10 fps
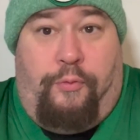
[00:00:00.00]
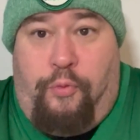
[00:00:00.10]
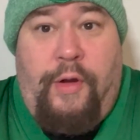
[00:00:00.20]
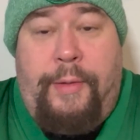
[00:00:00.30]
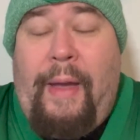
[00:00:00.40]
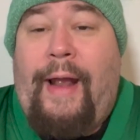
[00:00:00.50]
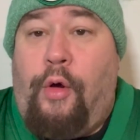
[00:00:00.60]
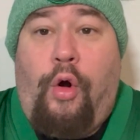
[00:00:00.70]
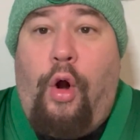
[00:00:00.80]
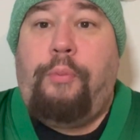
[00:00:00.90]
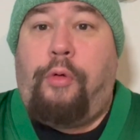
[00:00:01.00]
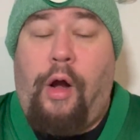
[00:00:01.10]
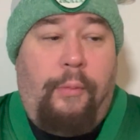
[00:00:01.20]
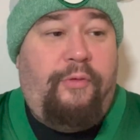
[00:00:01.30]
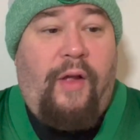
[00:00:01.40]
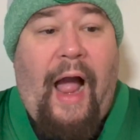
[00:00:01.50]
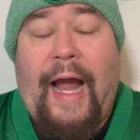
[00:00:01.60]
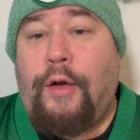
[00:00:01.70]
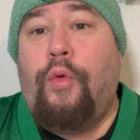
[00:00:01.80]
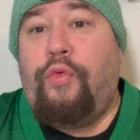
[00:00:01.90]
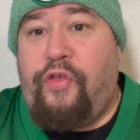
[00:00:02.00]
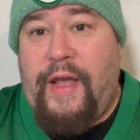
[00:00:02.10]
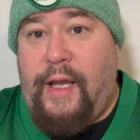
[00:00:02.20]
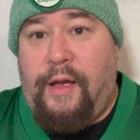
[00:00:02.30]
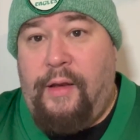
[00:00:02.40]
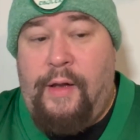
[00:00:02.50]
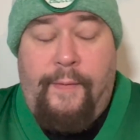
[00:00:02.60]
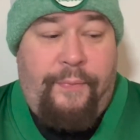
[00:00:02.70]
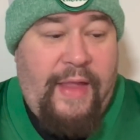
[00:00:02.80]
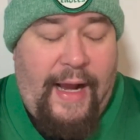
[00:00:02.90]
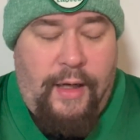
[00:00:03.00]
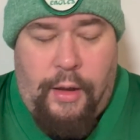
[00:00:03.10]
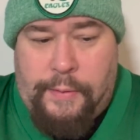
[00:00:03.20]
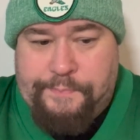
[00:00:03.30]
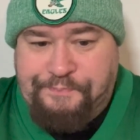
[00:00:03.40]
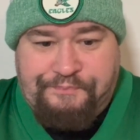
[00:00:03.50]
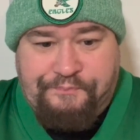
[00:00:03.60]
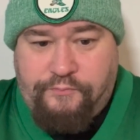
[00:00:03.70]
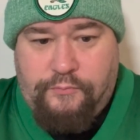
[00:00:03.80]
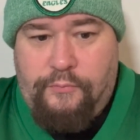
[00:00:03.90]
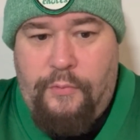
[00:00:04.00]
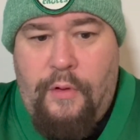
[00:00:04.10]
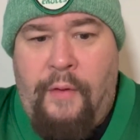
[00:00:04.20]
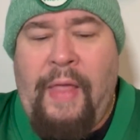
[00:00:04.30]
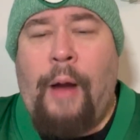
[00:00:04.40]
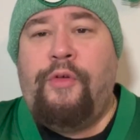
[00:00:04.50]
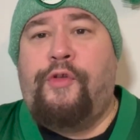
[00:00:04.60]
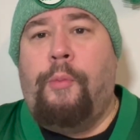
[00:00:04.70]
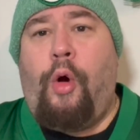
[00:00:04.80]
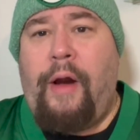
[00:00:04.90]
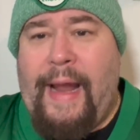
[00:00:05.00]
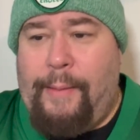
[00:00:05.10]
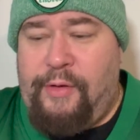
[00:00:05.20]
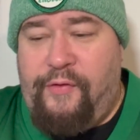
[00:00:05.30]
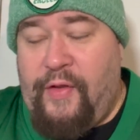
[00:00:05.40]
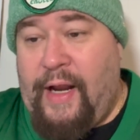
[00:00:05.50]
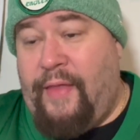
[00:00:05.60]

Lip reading: really bad heart problems. I don't think that that was Damar Hamlin's thing.